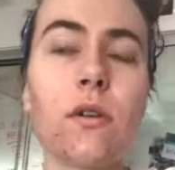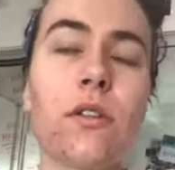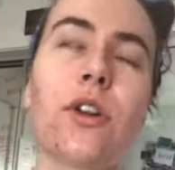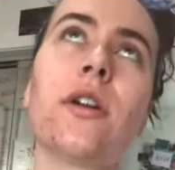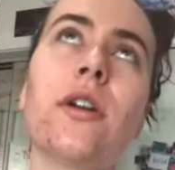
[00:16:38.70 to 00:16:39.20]

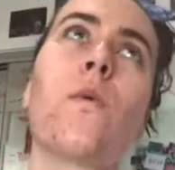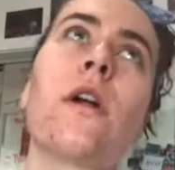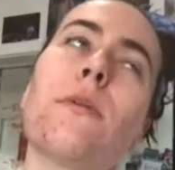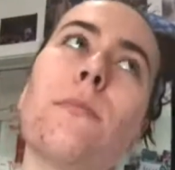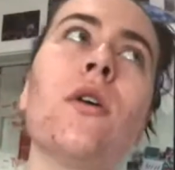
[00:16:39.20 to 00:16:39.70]
they're in a
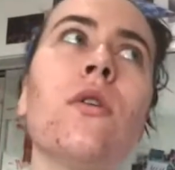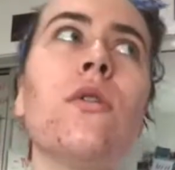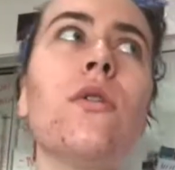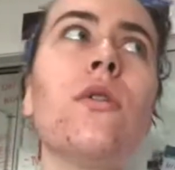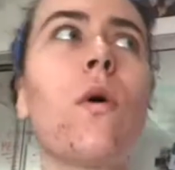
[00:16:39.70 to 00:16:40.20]
weird
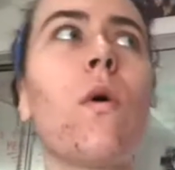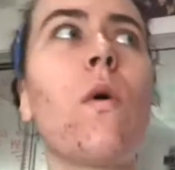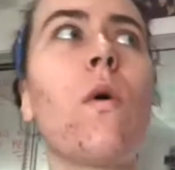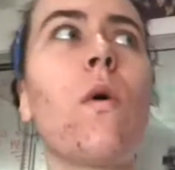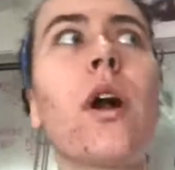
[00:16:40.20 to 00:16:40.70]
mood,
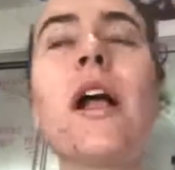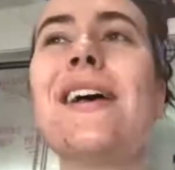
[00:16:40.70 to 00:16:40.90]
or